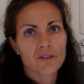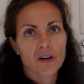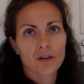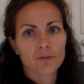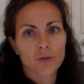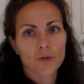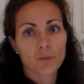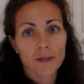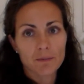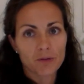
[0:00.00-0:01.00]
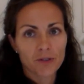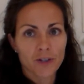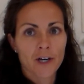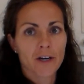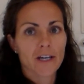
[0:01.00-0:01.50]
there are local people in
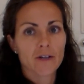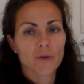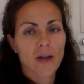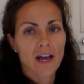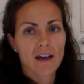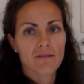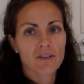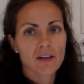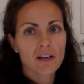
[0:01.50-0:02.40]
your area who have